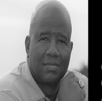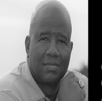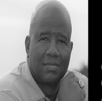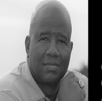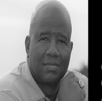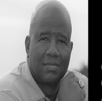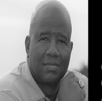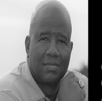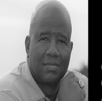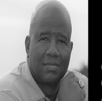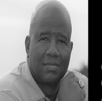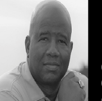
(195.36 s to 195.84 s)

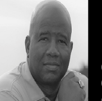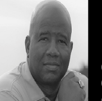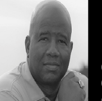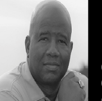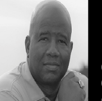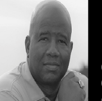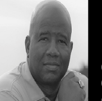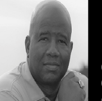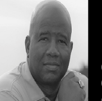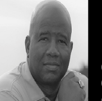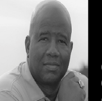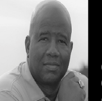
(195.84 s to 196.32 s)

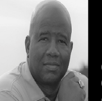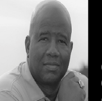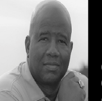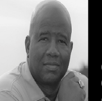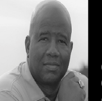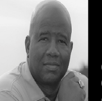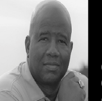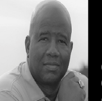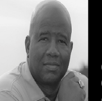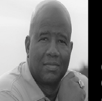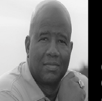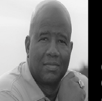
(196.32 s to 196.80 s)

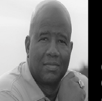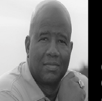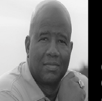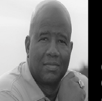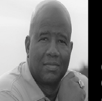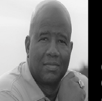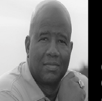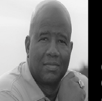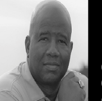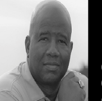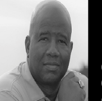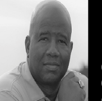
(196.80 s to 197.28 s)

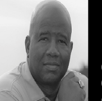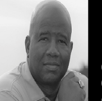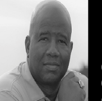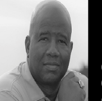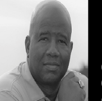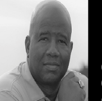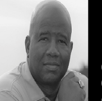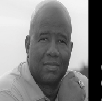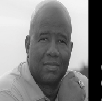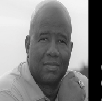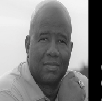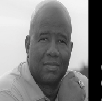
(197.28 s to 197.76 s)

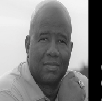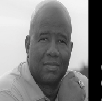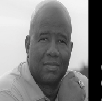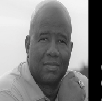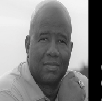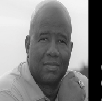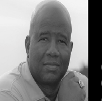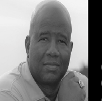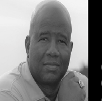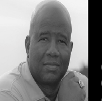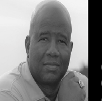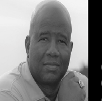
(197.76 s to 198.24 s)

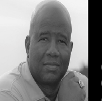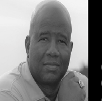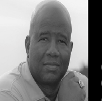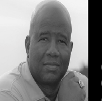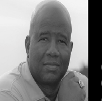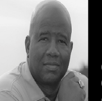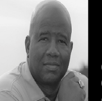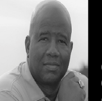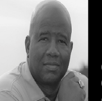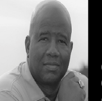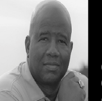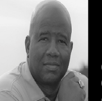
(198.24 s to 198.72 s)

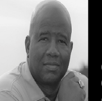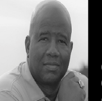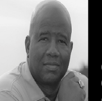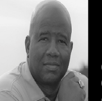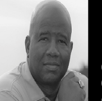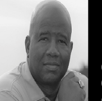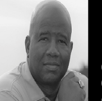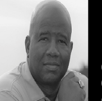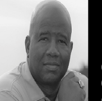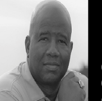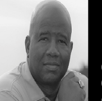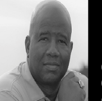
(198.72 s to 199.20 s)

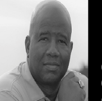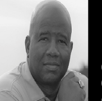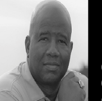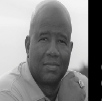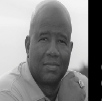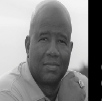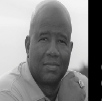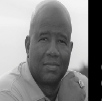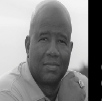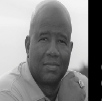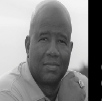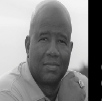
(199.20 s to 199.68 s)

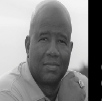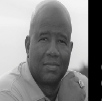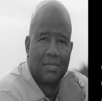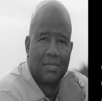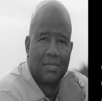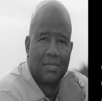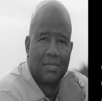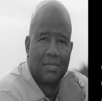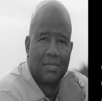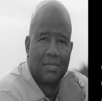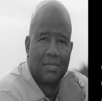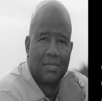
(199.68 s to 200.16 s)

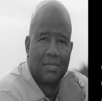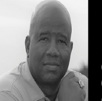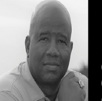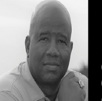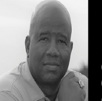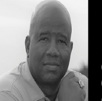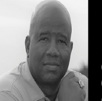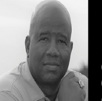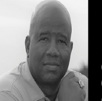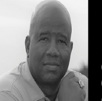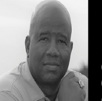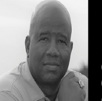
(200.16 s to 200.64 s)

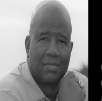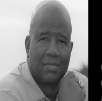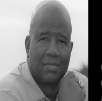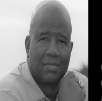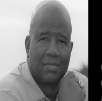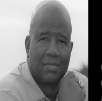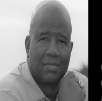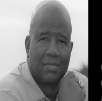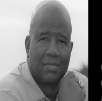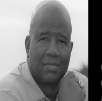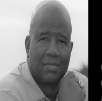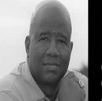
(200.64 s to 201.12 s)

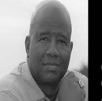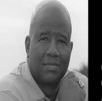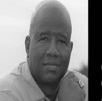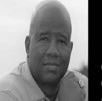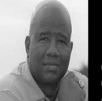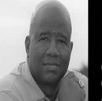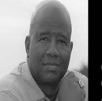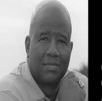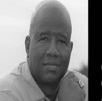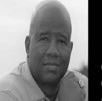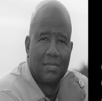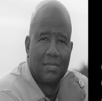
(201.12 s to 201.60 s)

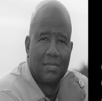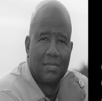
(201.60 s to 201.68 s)
The face doesn't move, so there is nothing to read.